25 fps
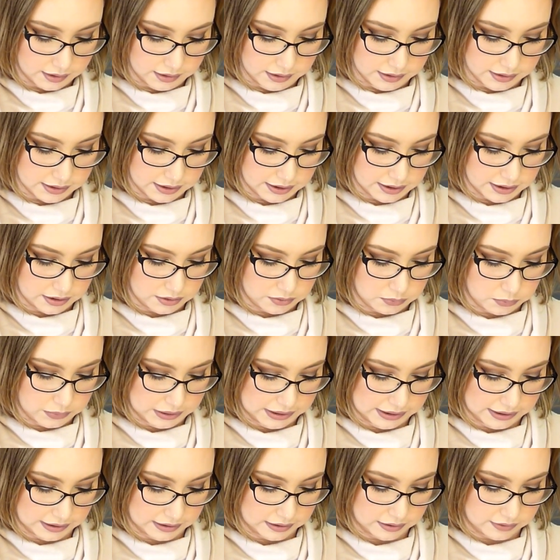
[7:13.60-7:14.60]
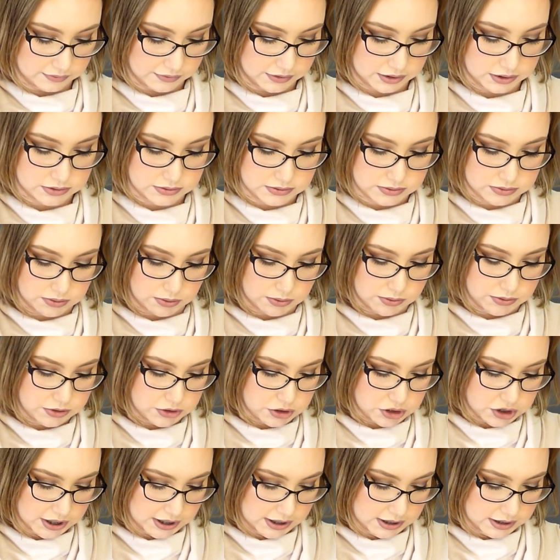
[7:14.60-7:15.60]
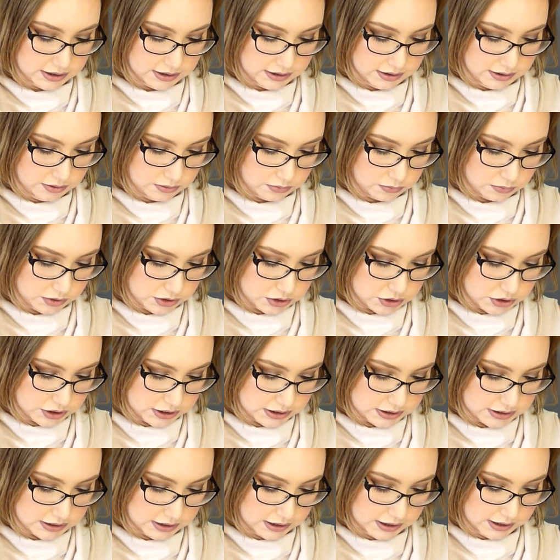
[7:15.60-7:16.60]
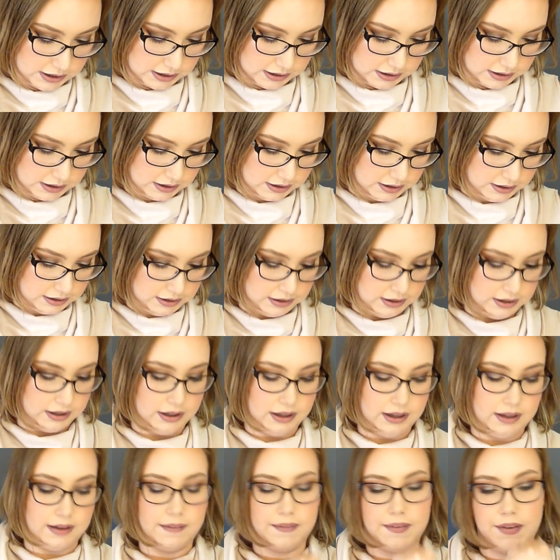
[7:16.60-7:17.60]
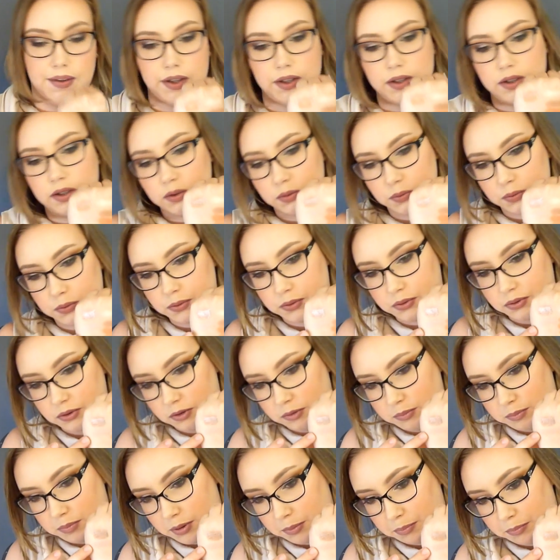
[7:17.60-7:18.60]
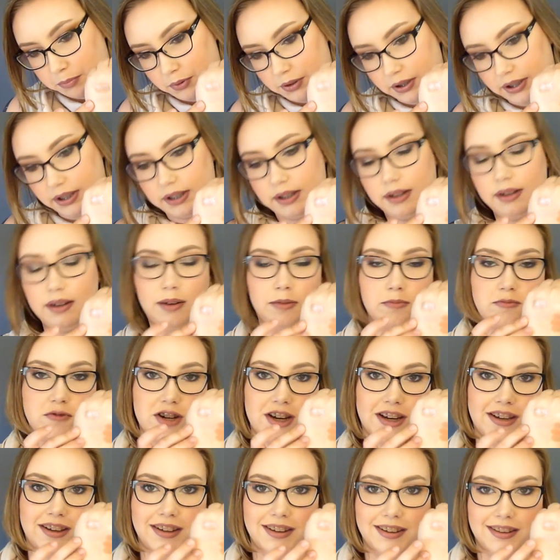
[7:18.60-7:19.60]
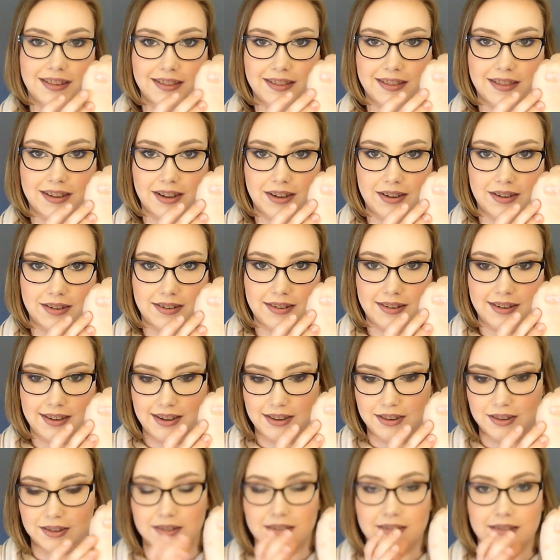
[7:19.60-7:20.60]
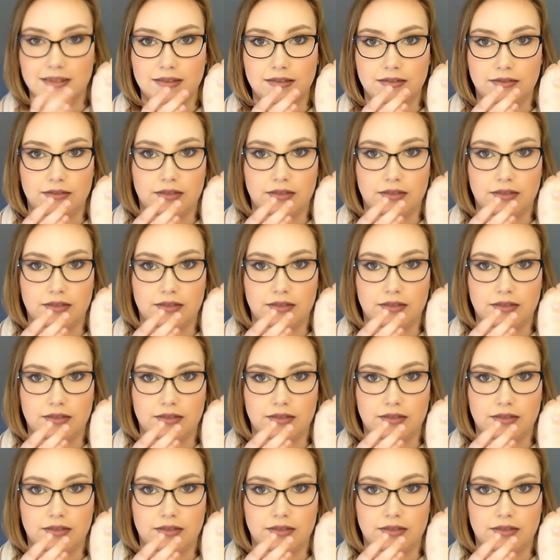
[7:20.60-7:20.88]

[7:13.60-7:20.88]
Then we have So Jaded, which is like super pretty. I'm checking that in the